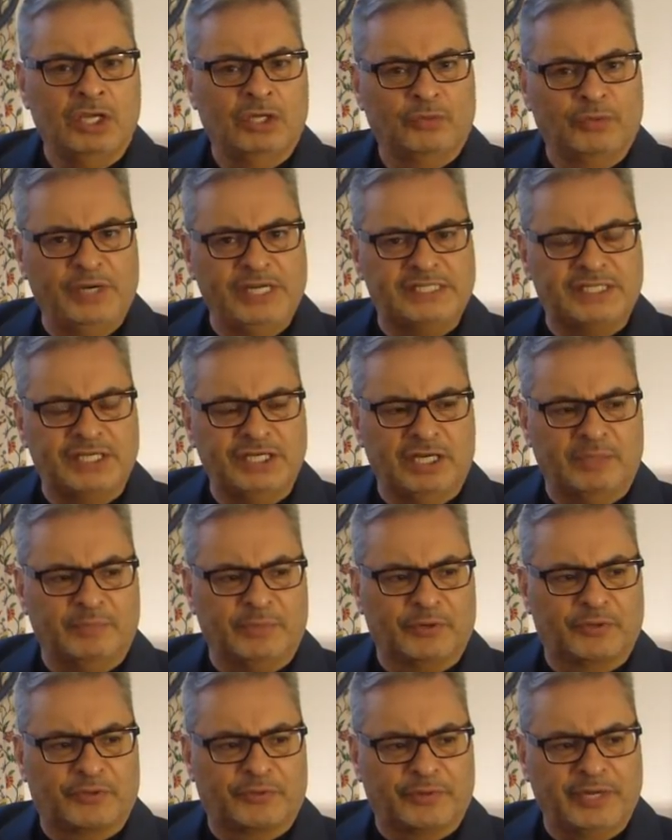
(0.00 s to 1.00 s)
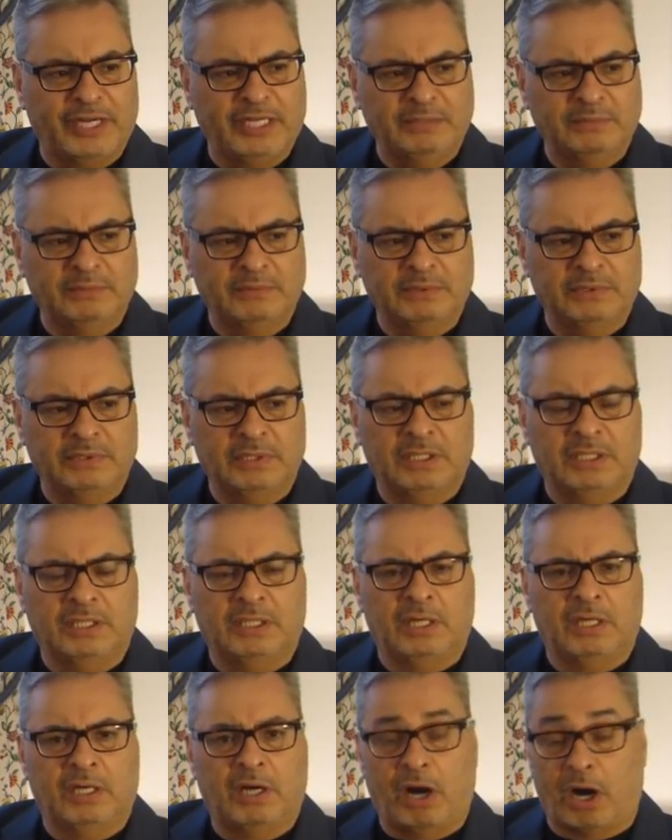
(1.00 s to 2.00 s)
Reason number three,
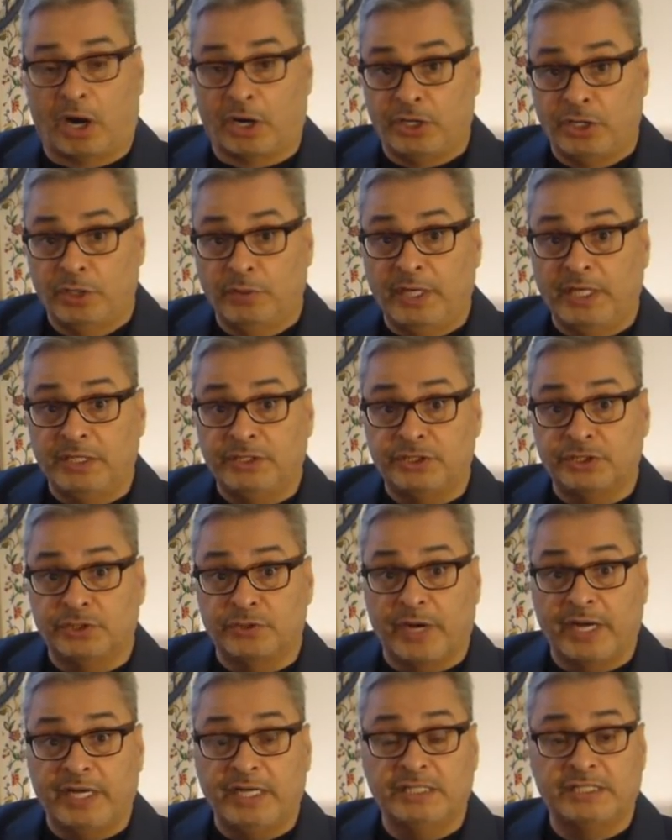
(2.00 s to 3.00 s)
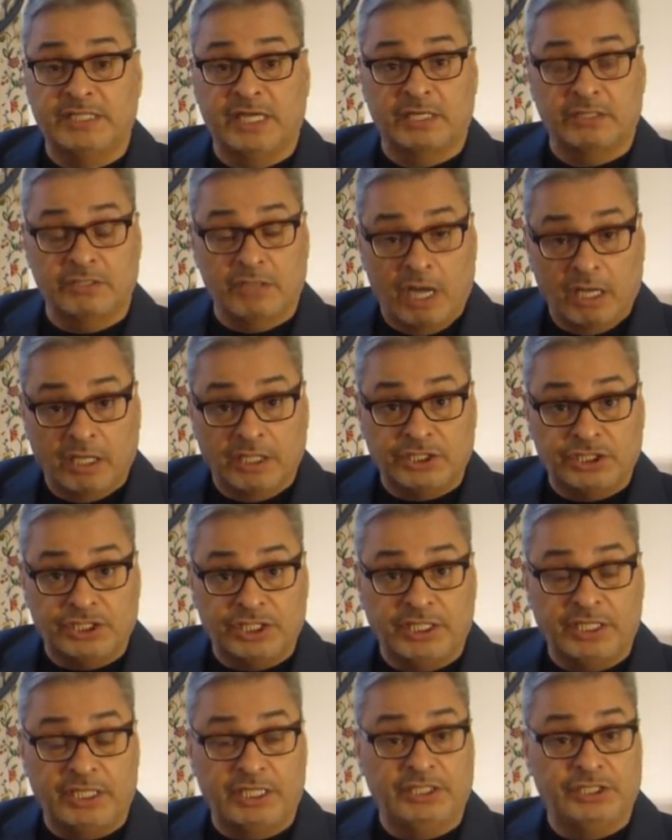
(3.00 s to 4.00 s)
are you integrating
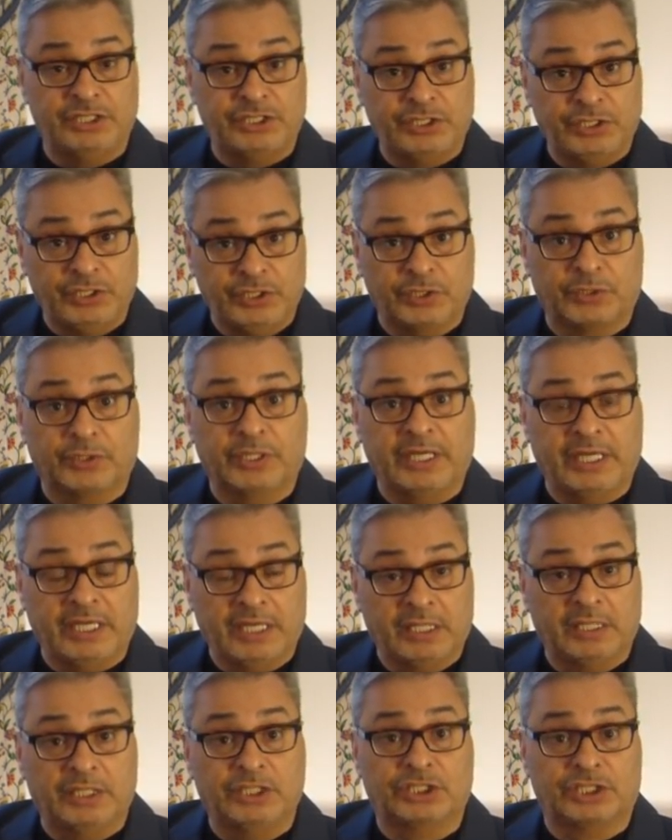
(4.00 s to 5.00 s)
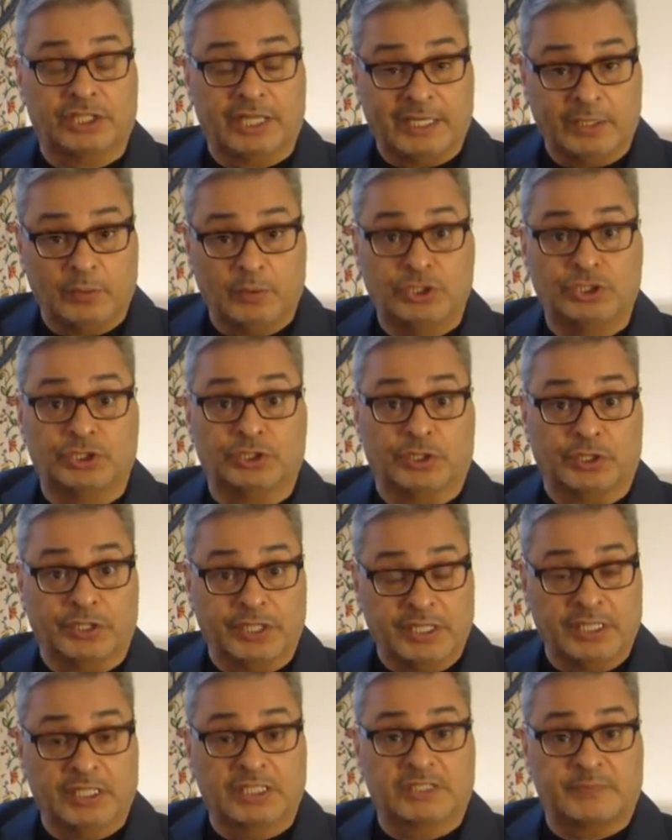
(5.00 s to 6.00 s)
technology into your English language
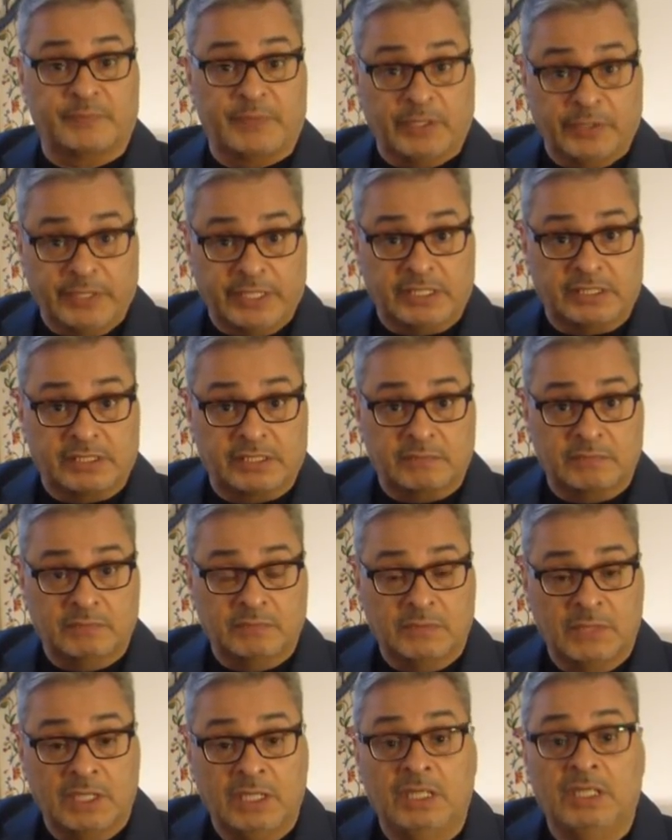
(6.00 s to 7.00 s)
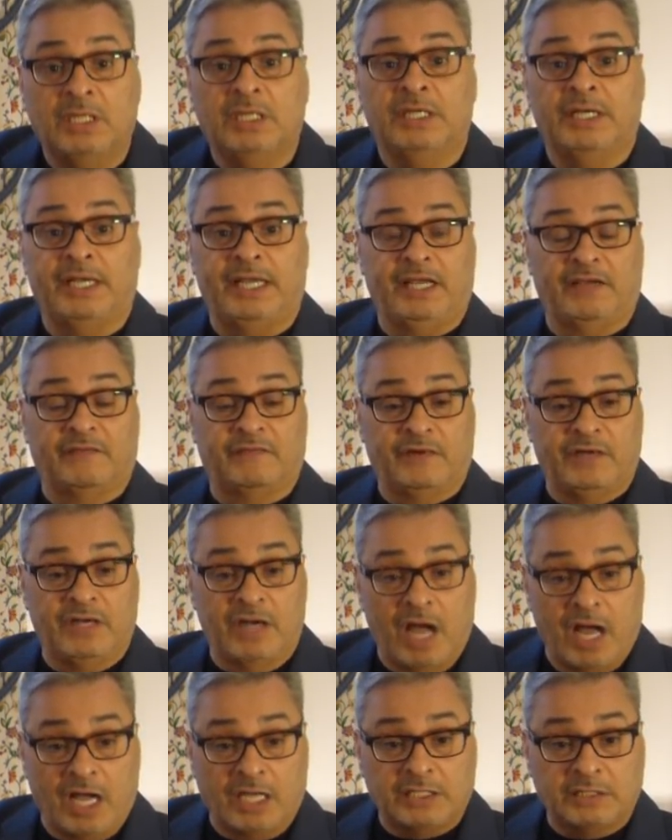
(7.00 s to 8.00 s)
learning experience? If
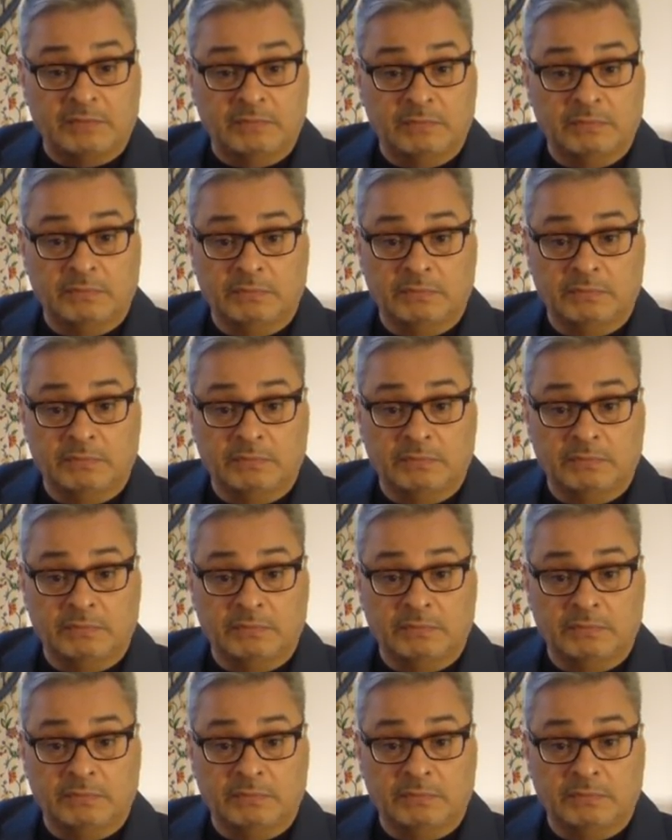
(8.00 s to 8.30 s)
not,